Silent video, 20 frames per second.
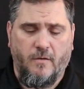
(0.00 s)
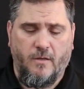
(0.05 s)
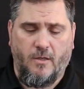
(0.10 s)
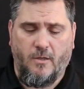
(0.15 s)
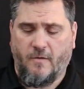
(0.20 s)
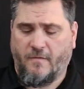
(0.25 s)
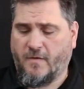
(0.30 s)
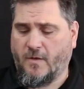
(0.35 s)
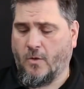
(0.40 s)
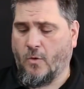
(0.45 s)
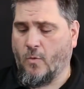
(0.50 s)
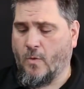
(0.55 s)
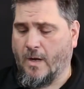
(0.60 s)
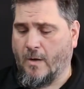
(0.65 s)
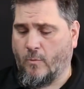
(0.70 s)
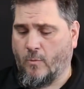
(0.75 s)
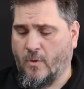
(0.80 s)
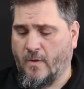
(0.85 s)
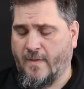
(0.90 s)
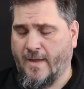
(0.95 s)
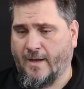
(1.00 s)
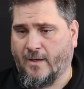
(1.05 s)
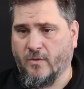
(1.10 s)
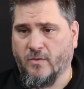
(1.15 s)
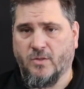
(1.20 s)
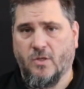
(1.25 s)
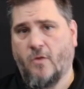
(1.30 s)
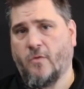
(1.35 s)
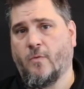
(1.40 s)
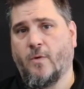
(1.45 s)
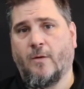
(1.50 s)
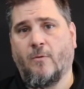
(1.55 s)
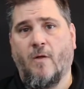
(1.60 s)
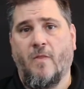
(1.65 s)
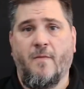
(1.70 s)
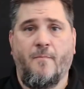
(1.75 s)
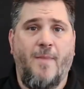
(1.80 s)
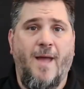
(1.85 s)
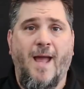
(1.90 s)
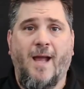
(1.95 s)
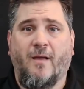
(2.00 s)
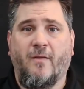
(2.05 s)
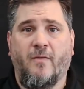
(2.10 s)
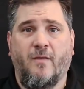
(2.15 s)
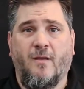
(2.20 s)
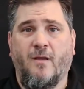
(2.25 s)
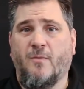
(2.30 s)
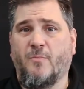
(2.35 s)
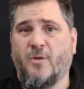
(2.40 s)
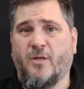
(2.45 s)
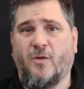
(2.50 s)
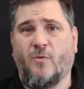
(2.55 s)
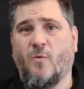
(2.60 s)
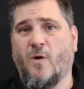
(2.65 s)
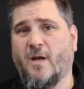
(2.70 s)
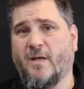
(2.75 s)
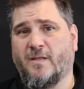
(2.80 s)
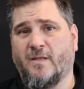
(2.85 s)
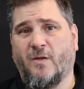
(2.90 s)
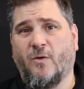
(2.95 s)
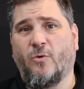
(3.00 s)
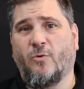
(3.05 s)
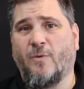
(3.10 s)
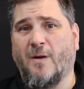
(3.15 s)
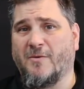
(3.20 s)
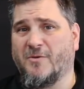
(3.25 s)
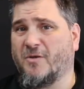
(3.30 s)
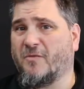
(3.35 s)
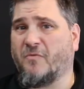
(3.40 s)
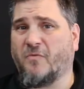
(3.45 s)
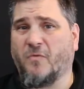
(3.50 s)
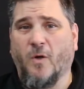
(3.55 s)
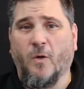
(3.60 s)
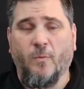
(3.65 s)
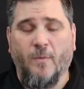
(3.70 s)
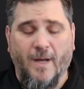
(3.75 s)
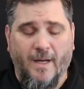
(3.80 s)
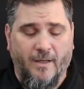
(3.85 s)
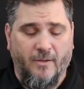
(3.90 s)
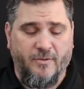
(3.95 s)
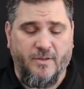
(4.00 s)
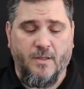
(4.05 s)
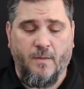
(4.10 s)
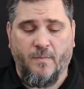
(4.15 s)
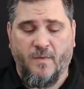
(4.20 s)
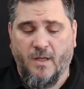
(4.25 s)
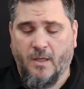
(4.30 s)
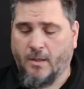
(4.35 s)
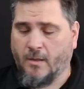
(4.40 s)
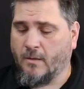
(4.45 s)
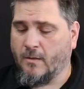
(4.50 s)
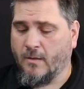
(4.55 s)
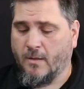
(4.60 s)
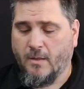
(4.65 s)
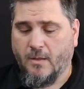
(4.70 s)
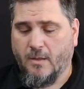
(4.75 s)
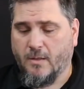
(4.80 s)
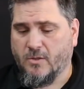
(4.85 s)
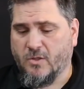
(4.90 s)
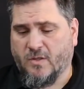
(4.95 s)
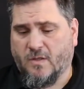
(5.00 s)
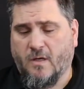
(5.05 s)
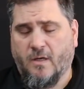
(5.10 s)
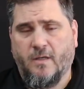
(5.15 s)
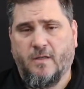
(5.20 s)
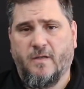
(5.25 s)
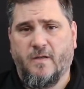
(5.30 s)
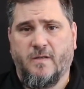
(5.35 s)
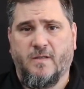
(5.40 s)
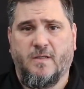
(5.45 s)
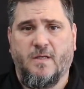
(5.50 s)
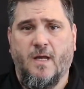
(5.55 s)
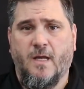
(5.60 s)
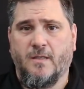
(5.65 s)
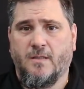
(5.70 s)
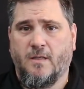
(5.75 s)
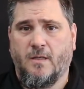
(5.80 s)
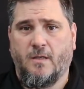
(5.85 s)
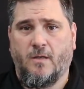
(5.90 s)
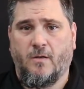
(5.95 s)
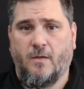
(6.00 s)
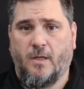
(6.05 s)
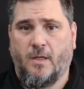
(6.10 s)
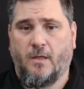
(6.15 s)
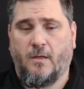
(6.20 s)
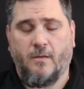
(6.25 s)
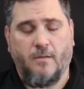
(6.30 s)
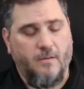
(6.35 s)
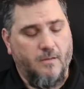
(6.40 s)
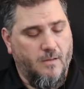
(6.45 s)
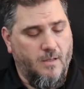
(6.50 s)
If you don't want one that goes all the way around the back of the gun, but you want it to go around your front reg or something, just cut it to the size that you need.